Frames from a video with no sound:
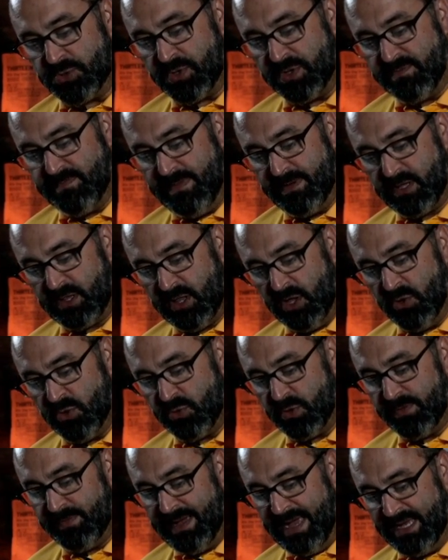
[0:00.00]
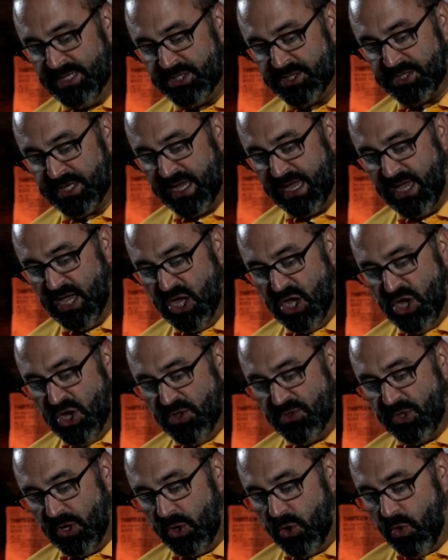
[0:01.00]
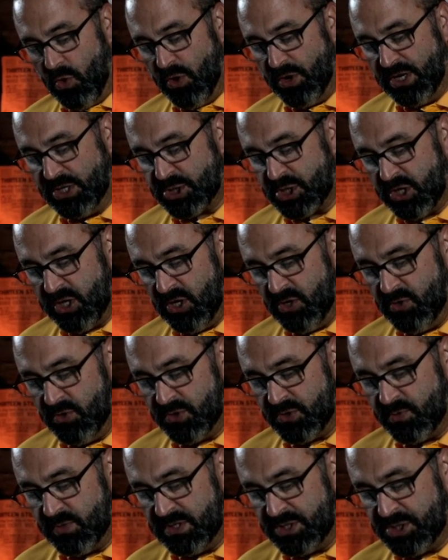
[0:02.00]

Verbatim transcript: with majesty. The Lord is clothed with